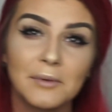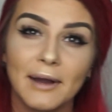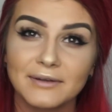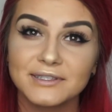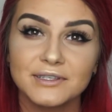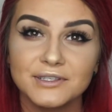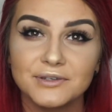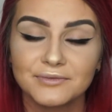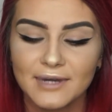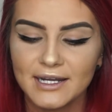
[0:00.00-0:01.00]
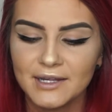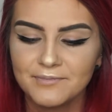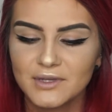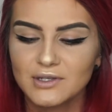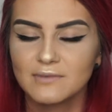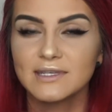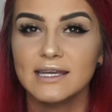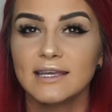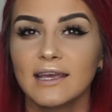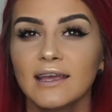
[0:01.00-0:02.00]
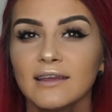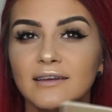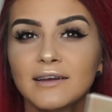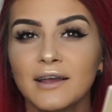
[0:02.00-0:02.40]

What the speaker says: about to do. Ready? So I'm taking